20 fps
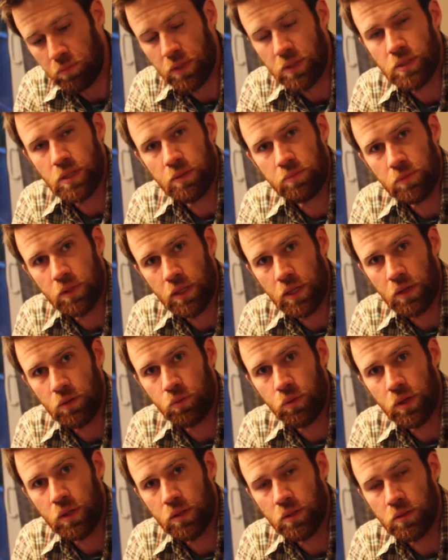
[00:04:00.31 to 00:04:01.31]
be something that
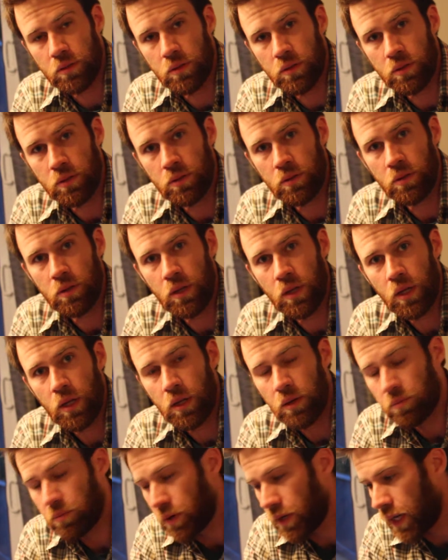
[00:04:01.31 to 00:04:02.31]
we could do,
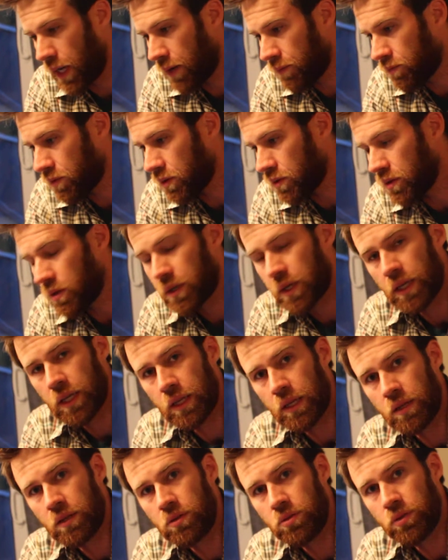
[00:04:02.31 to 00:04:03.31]
but after looking
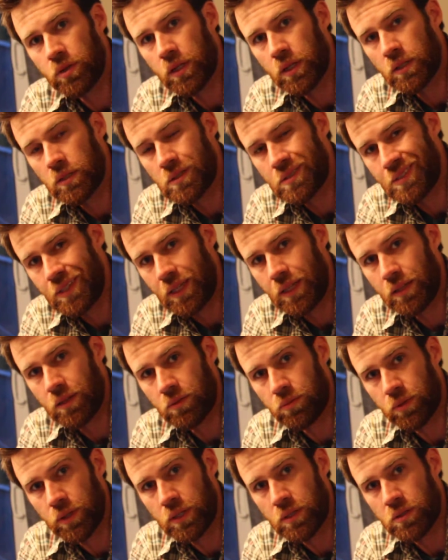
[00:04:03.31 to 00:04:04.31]
into it and seeing
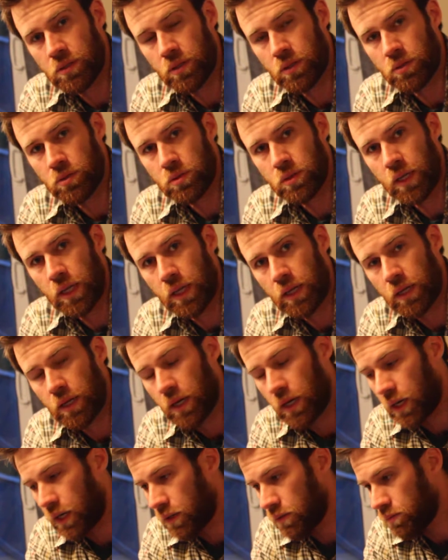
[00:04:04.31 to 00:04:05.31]
the research
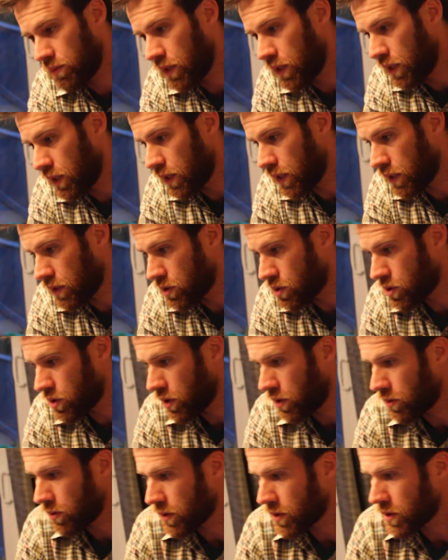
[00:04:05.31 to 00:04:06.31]
that is shown,